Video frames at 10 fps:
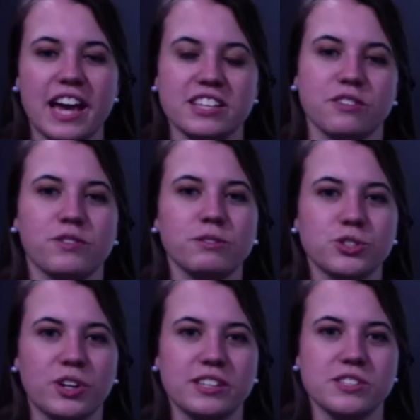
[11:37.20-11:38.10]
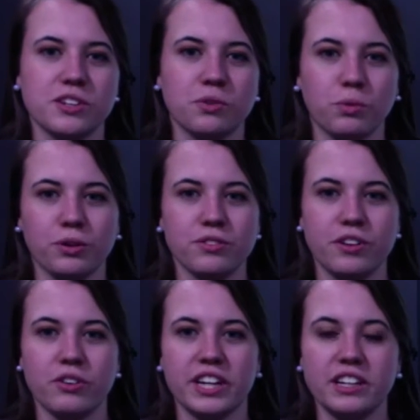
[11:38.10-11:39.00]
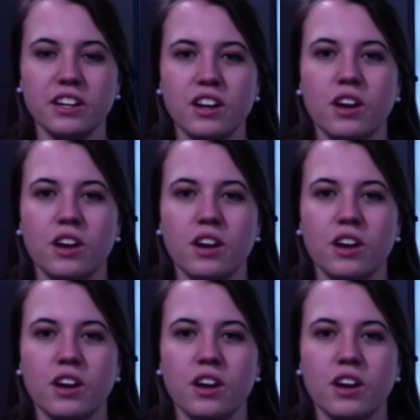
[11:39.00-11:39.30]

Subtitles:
has a few strengths that are worth noting.